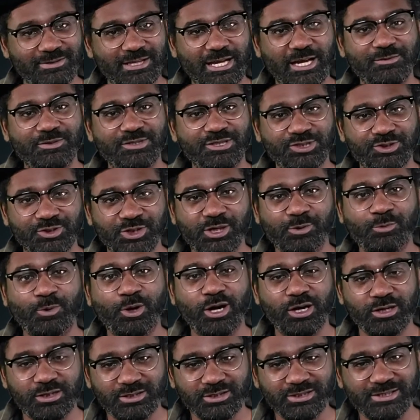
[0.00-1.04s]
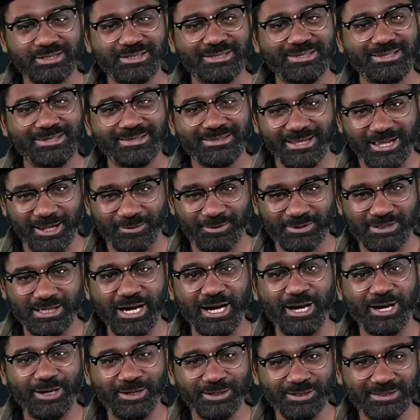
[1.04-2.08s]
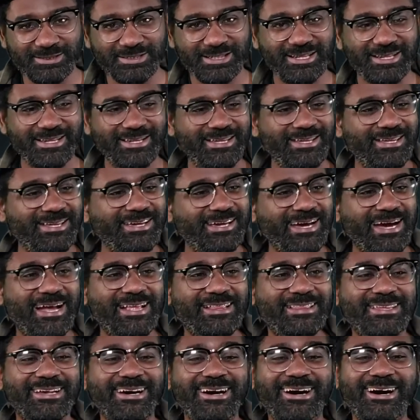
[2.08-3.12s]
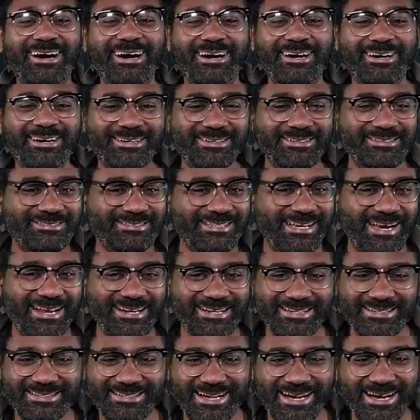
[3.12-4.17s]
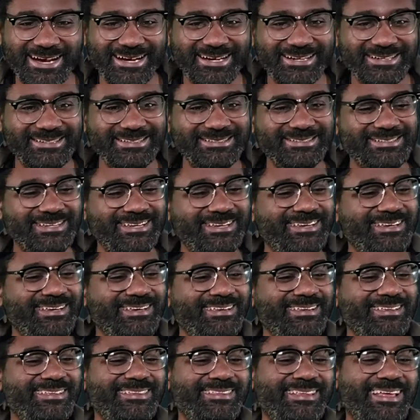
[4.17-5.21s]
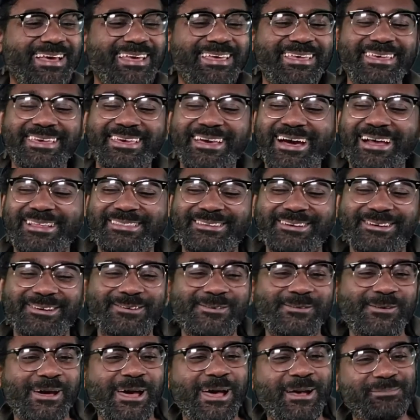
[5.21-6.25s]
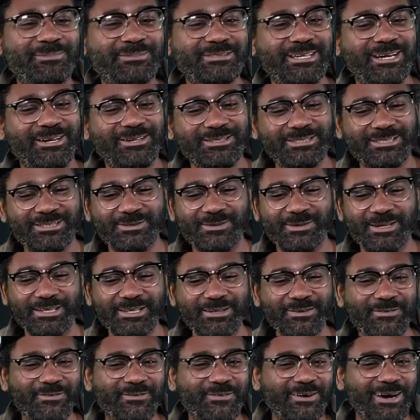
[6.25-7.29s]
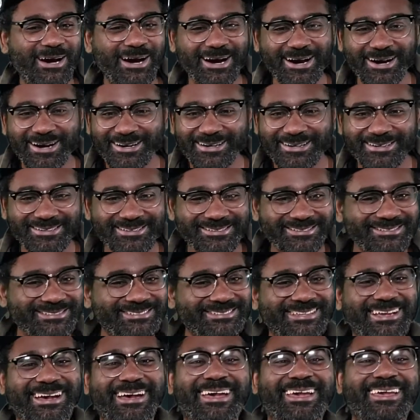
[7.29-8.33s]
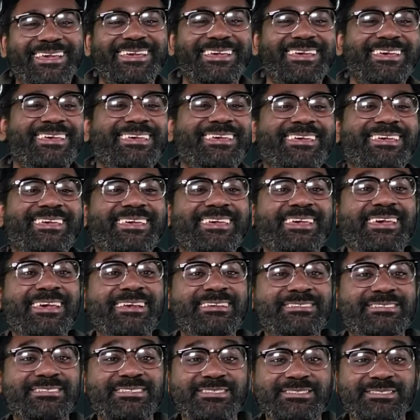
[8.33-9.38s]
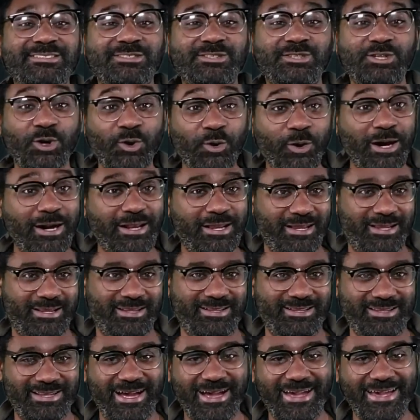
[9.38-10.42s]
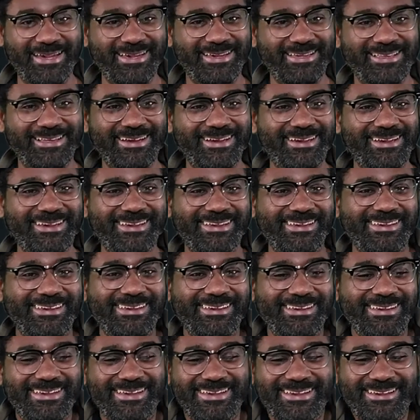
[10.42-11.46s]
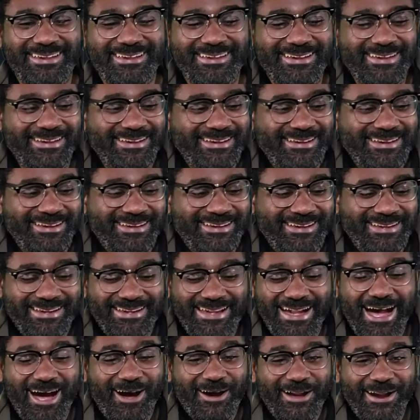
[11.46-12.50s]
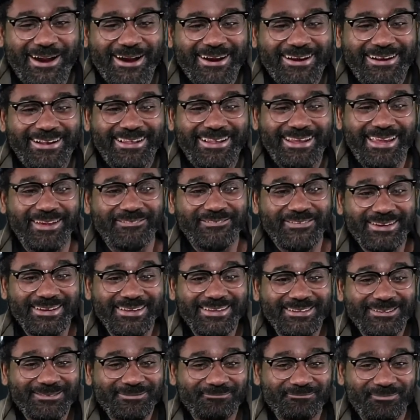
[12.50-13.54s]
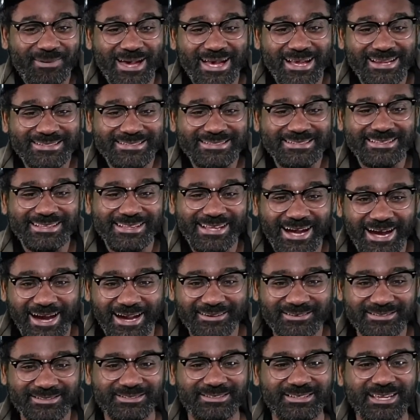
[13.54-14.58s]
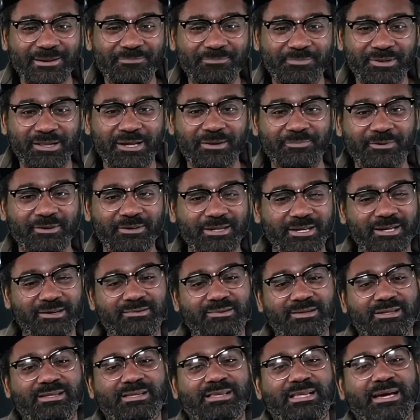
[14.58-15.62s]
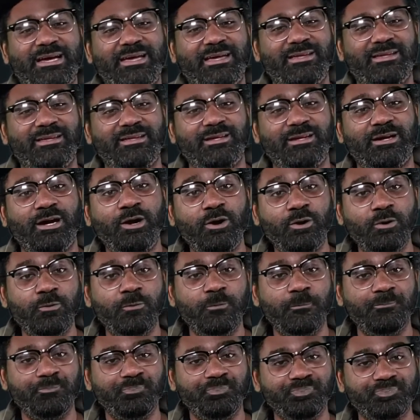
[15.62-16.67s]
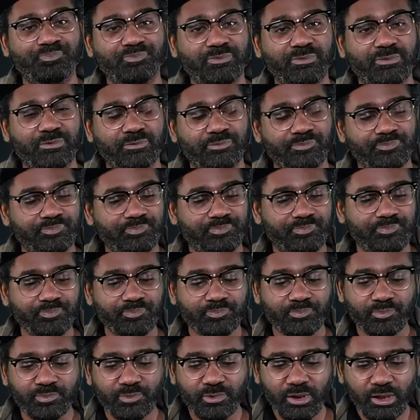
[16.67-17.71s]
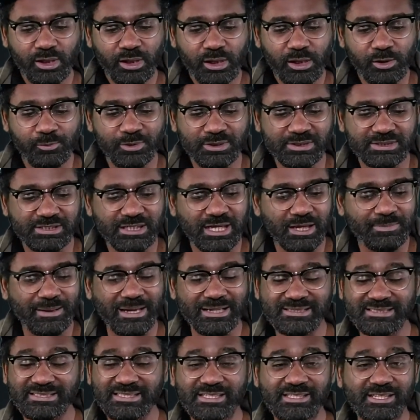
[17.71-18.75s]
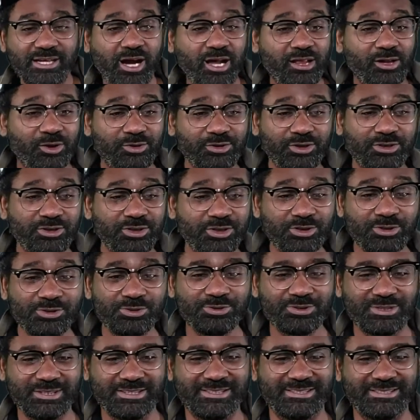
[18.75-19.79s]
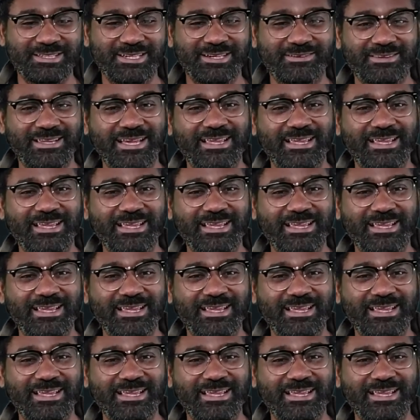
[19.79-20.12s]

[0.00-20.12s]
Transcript: They were streetwalkers. They was hoes. He got the hoes at his house. Like he got the whips on 24s. Like he just doing it. Like like he he he he out here living his best life. So they put up on him. He like, yo, what's up? I seen y'all on the news and stuff.